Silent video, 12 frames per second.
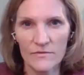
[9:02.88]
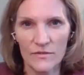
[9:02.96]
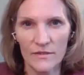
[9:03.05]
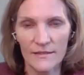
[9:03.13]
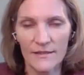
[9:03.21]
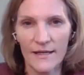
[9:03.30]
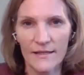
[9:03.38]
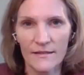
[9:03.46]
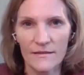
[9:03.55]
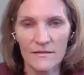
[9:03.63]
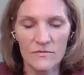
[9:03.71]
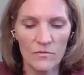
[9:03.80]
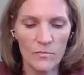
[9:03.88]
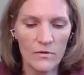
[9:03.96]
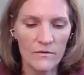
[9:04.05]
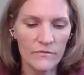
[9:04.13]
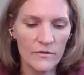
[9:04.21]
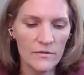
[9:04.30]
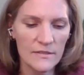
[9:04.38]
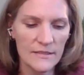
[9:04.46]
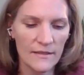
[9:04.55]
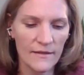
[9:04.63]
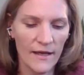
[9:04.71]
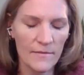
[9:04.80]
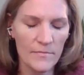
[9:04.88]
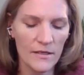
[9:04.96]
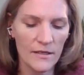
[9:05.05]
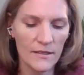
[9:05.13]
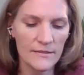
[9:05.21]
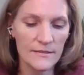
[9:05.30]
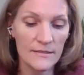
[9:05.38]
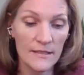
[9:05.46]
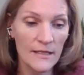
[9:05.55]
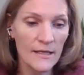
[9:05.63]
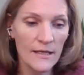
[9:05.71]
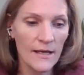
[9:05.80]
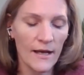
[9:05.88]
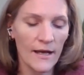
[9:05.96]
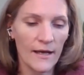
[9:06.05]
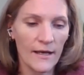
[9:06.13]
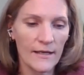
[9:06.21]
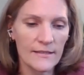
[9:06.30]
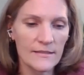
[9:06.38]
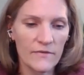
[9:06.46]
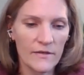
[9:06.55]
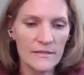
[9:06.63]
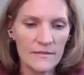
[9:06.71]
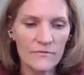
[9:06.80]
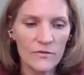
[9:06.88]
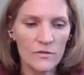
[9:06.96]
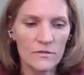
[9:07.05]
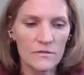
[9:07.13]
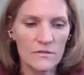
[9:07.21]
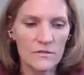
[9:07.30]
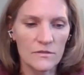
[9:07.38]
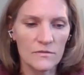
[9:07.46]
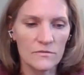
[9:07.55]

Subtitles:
why I was really glad that this report focused on that, because it's very difficult